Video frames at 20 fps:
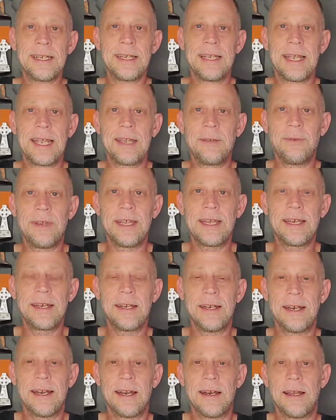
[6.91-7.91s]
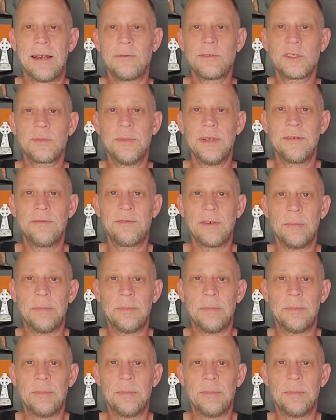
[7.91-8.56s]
Hey, we had an announcement for